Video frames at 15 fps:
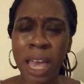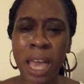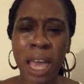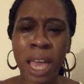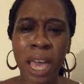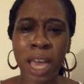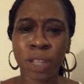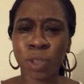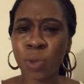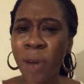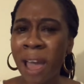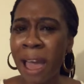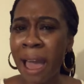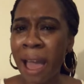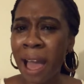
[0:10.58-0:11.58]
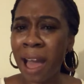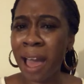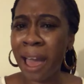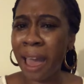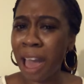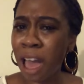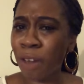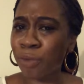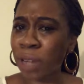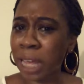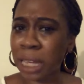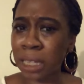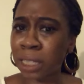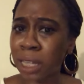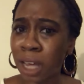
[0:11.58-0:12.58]
And do I have
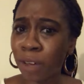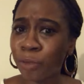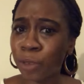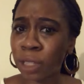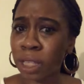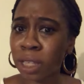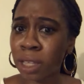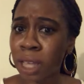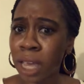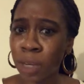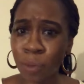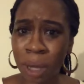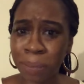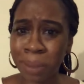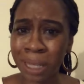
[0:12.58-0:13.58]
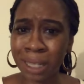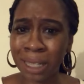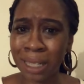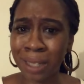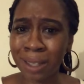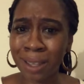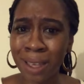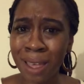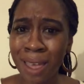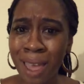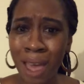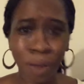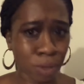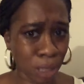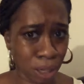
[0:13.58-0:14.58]
like love for the NYPD?
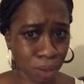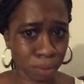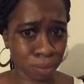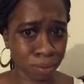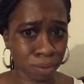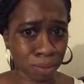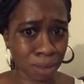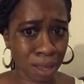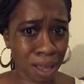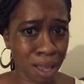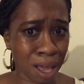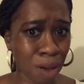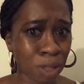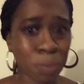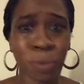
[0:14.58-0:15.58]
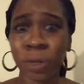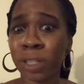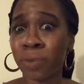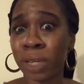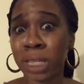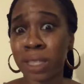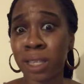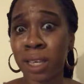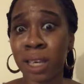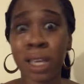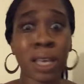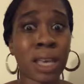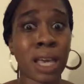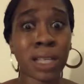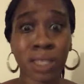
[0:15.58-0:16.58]
Hell no. I was born and raised here
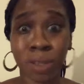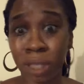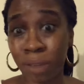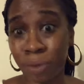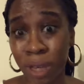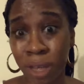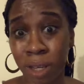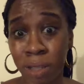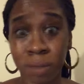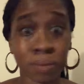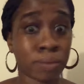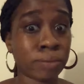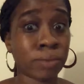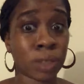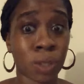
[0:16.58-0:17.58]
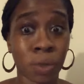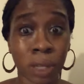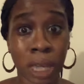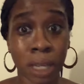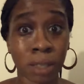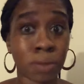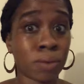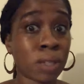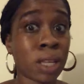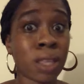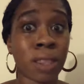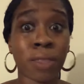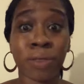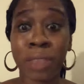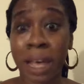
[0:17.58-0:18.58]
and still live here. Okay.
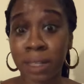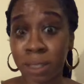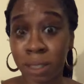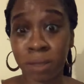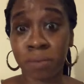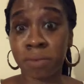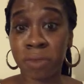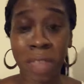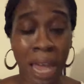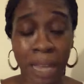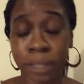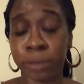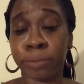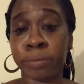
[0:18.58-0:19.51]
That's that.